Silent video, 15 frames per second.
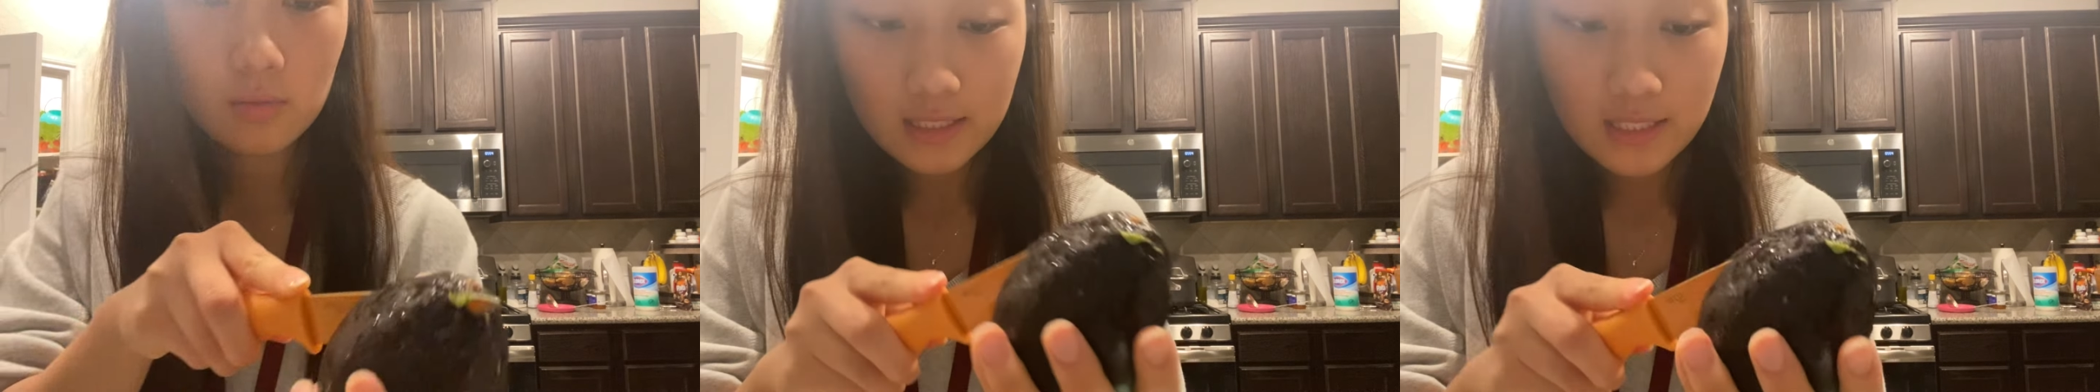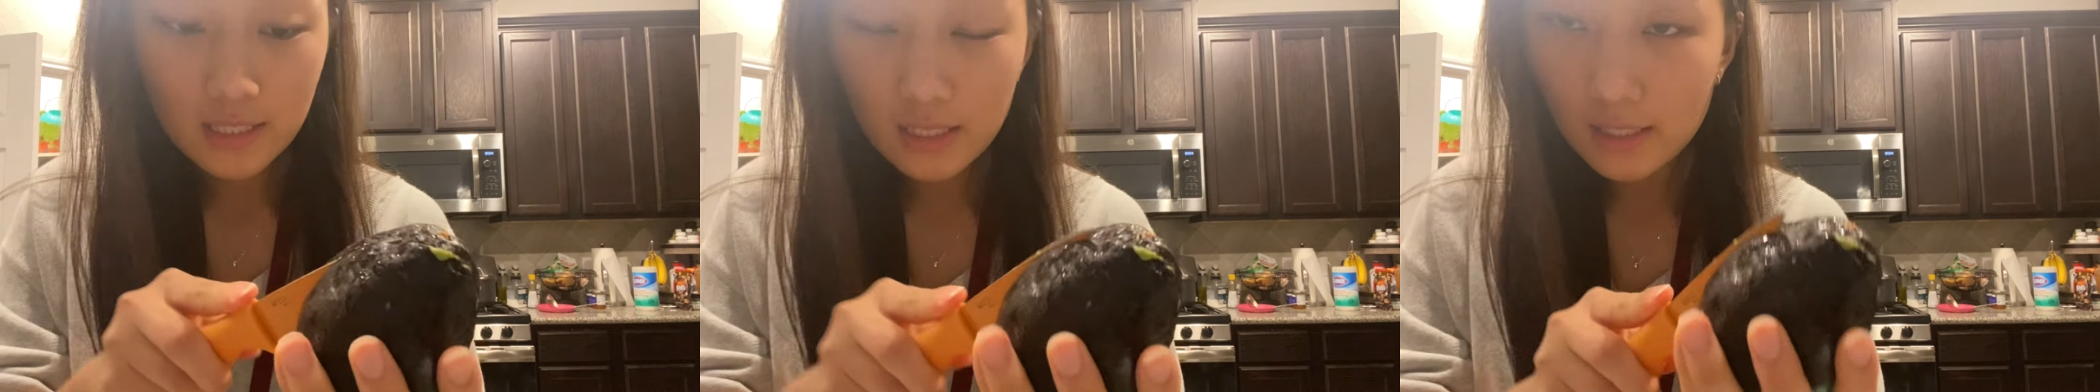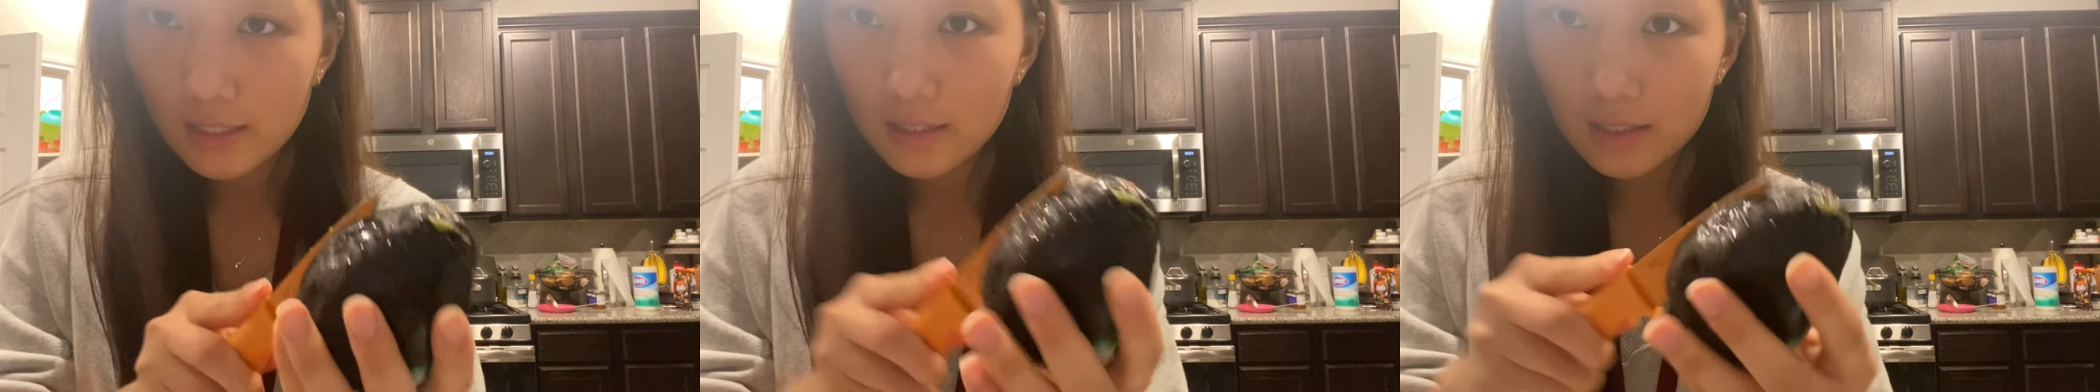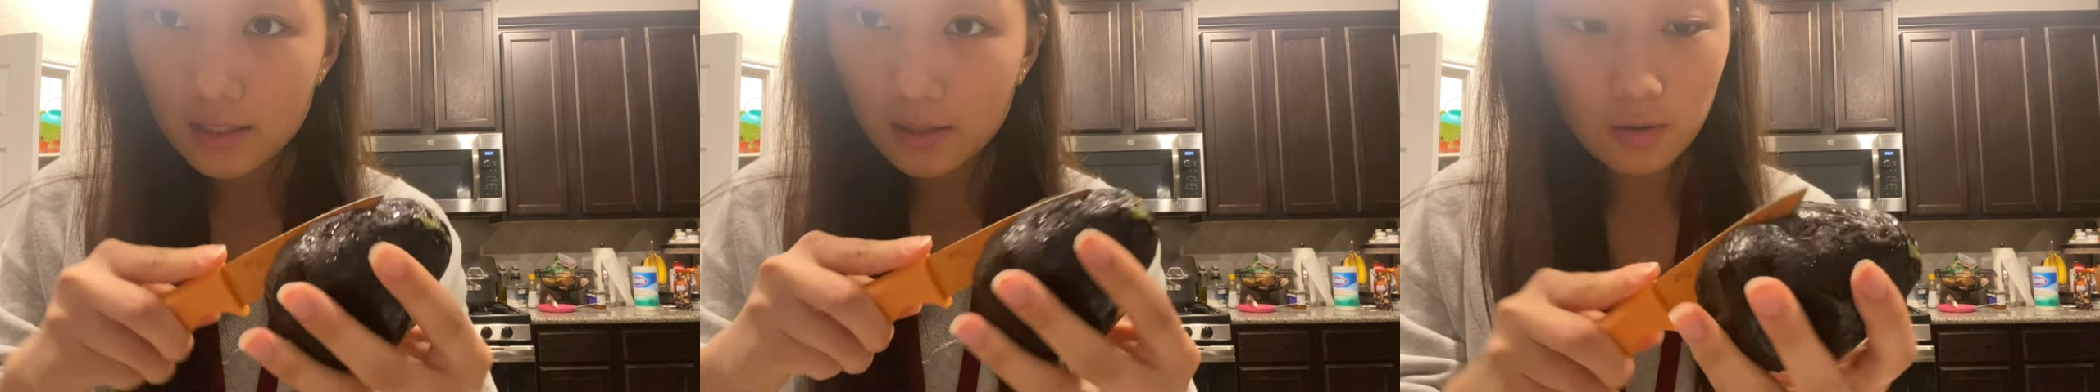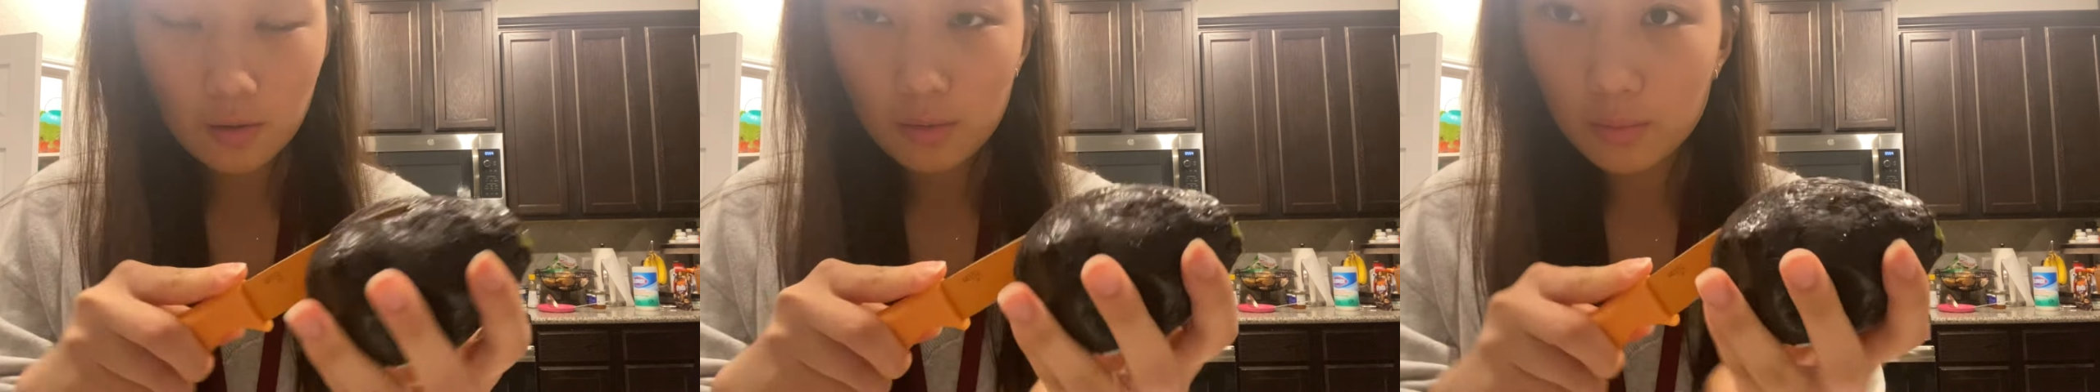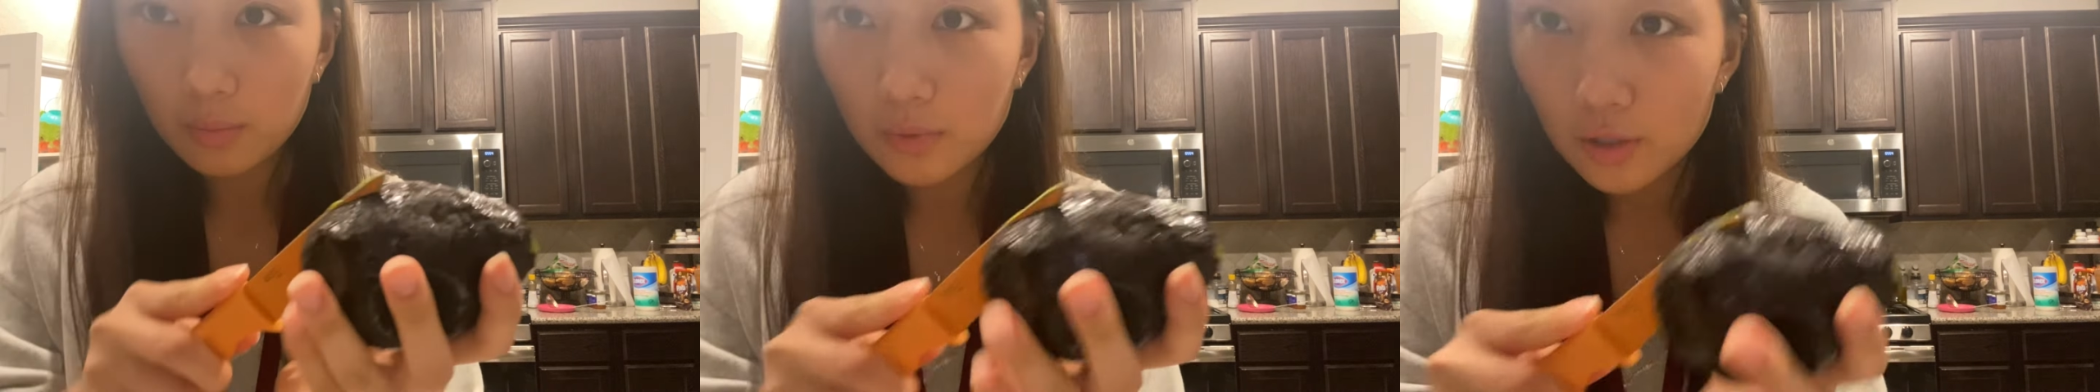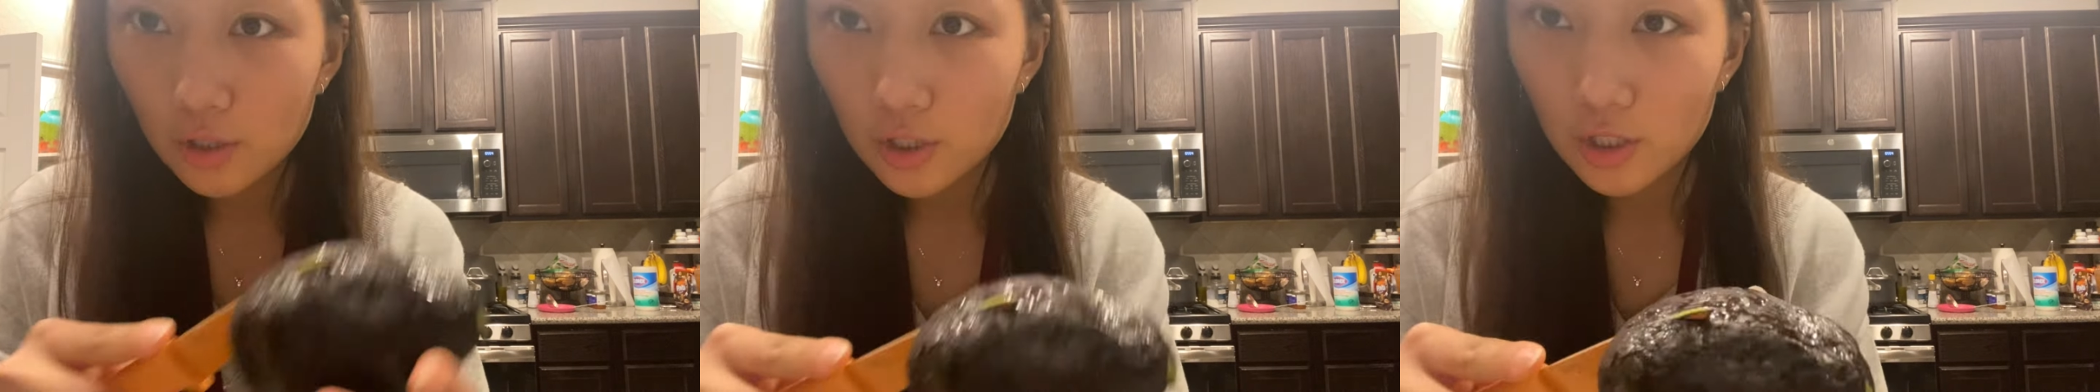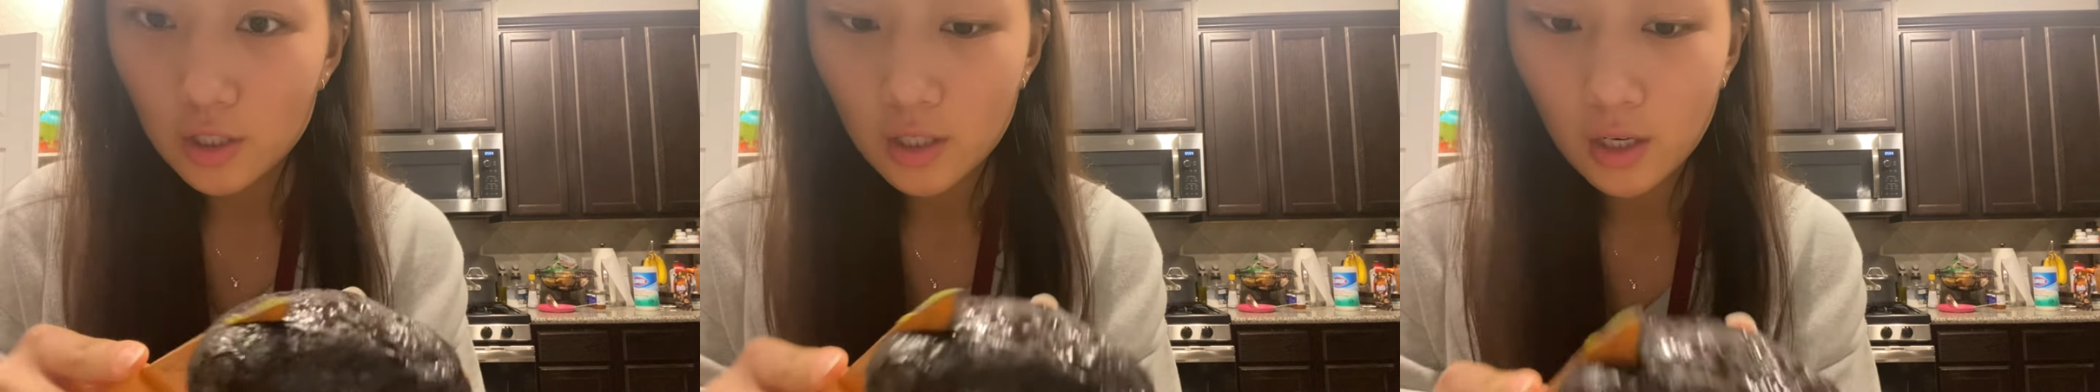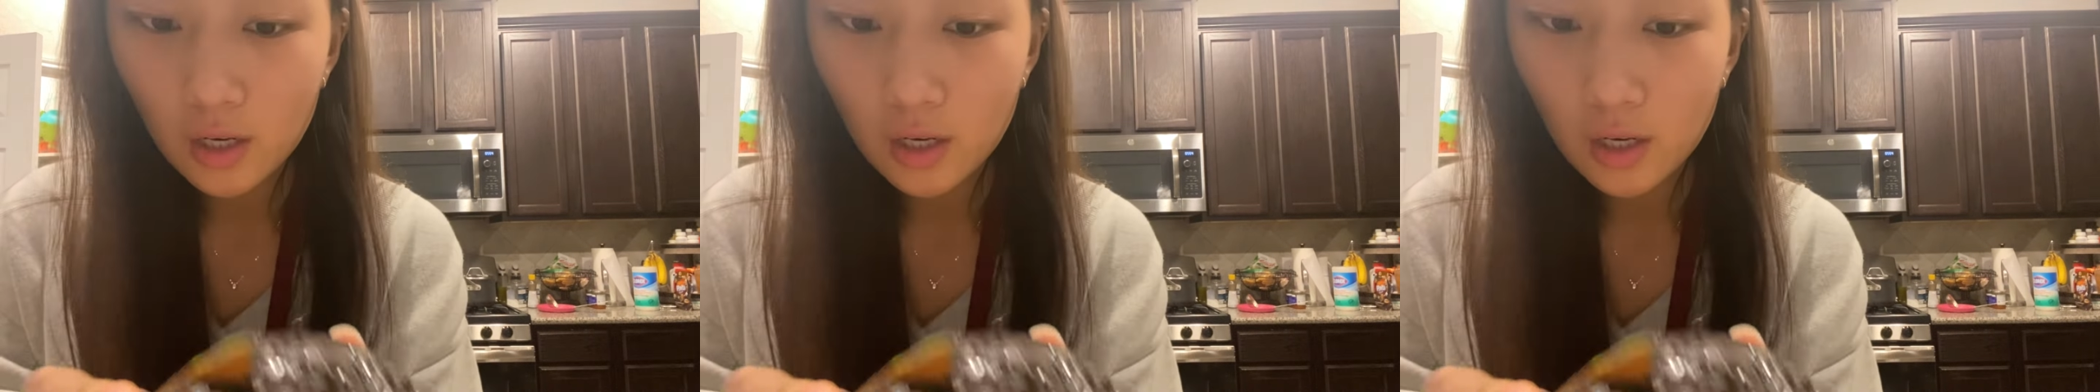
See, it's so oh, mushy.